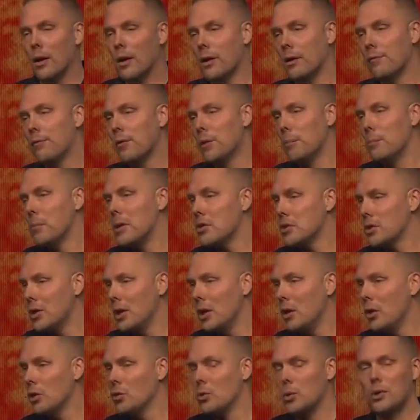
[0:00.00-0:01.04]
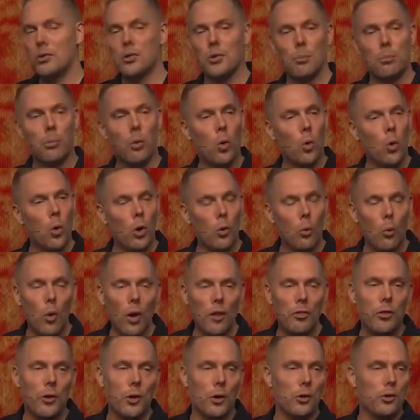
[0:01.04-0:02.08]
of the missionaries we support,
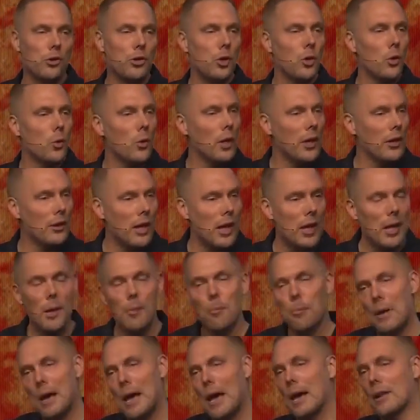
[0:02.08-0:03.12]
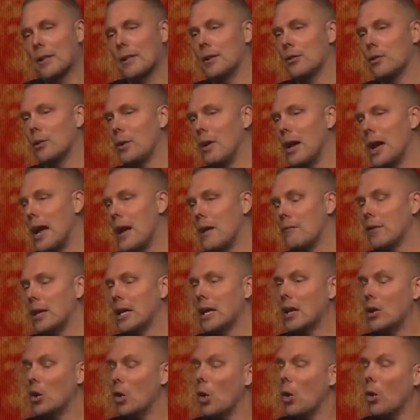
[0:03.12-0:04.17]
what they're doing, the impact that they're
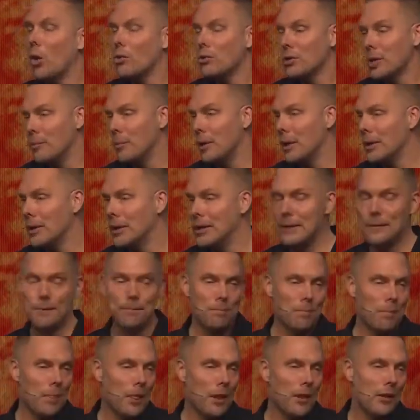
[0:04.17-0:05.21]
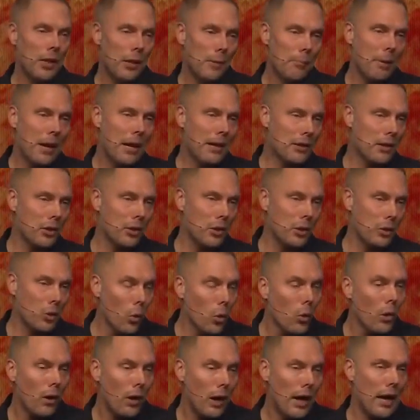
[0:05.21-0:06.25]
having, and ultimately the impact that
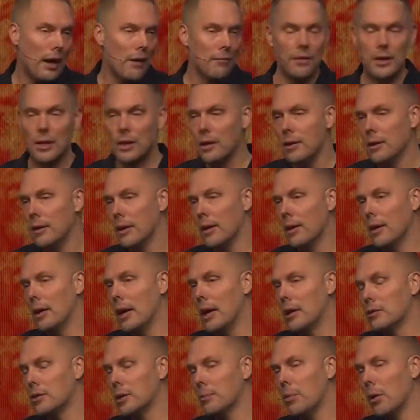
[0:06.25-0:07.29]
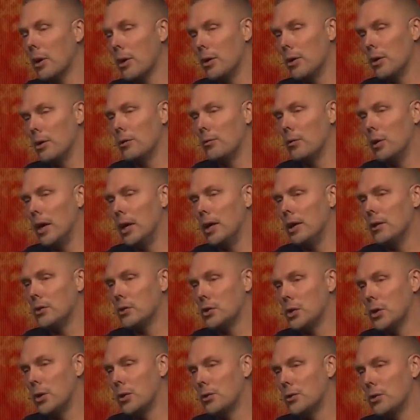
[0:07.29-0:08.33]
you're having as a partner of Radiant
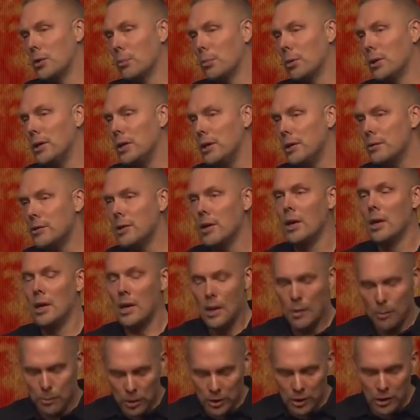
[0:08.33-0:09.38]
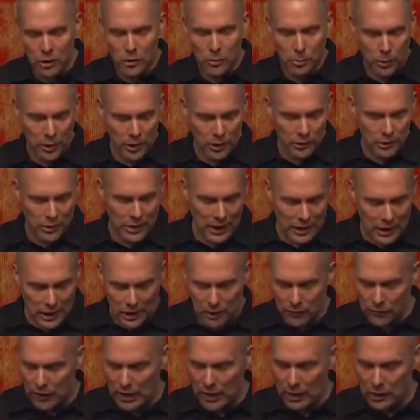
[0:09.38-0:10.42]
Church. So please, please, please take
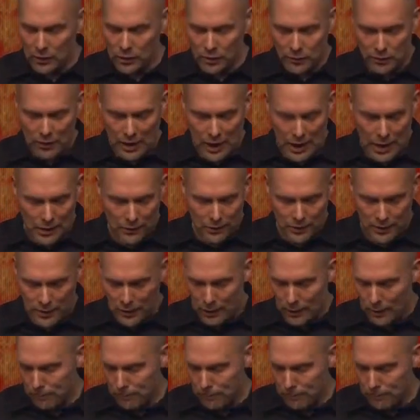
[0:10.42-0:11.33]
advantage of that.